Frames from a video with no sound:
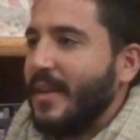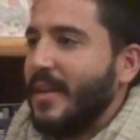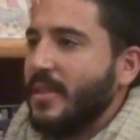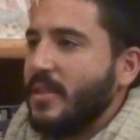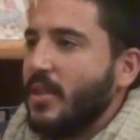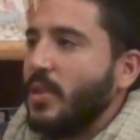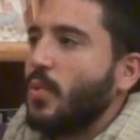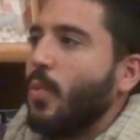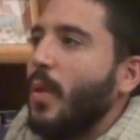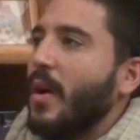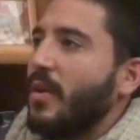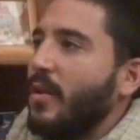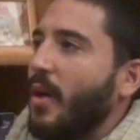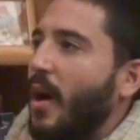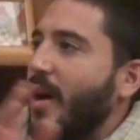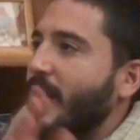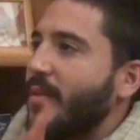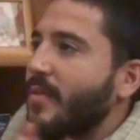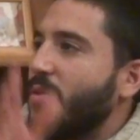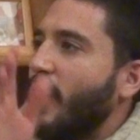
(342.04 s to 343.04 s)
So it's what
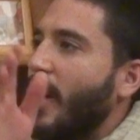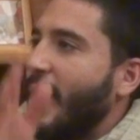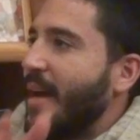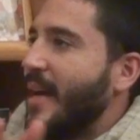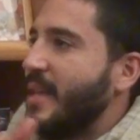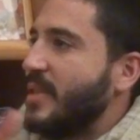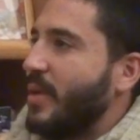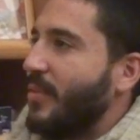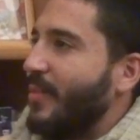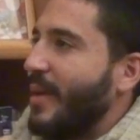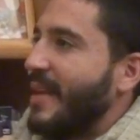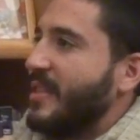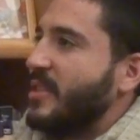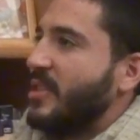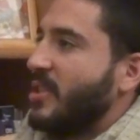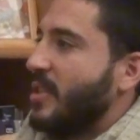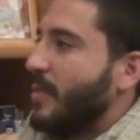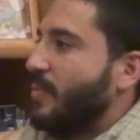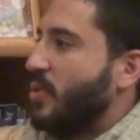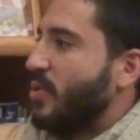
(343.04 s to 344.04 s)
God has in
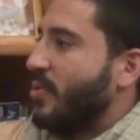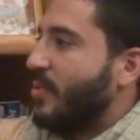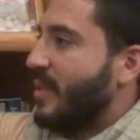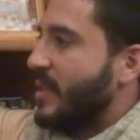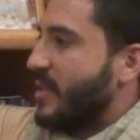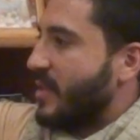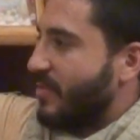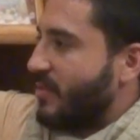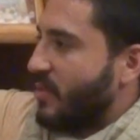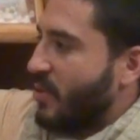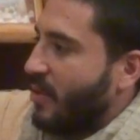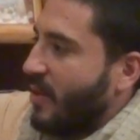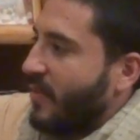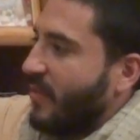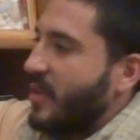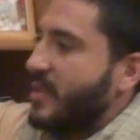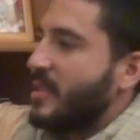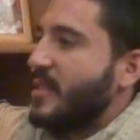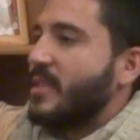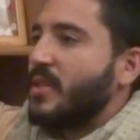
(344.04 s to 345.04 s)
relationship to this
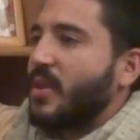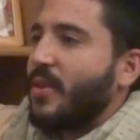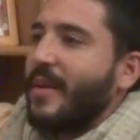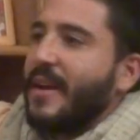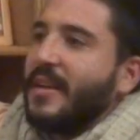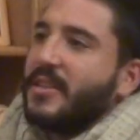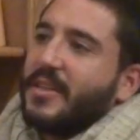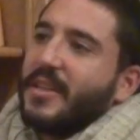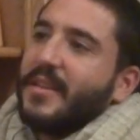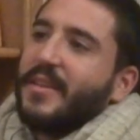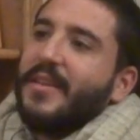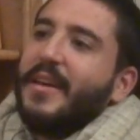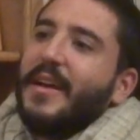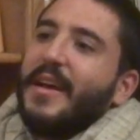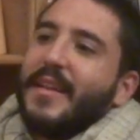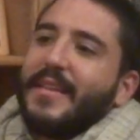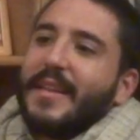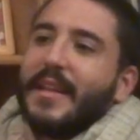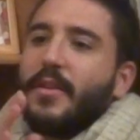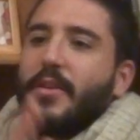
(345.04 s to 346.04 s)
universe, this creation,
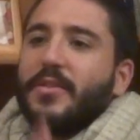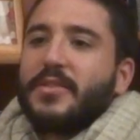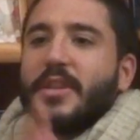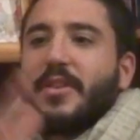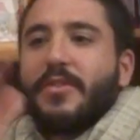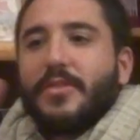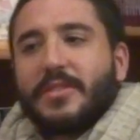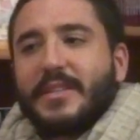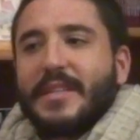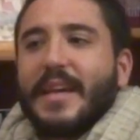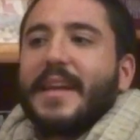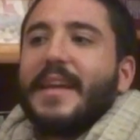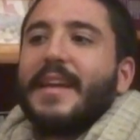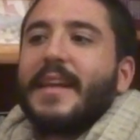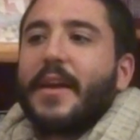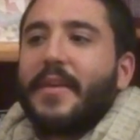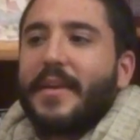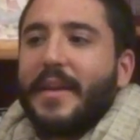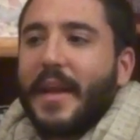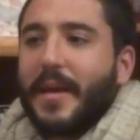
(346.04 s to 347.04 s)
then those are those
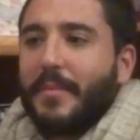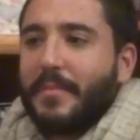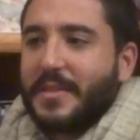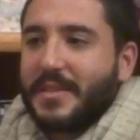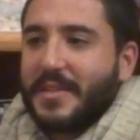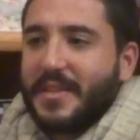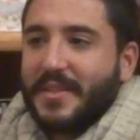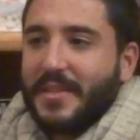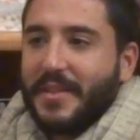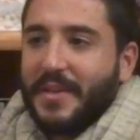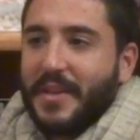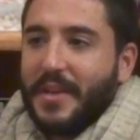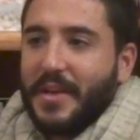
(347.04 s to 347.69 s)
secondary names.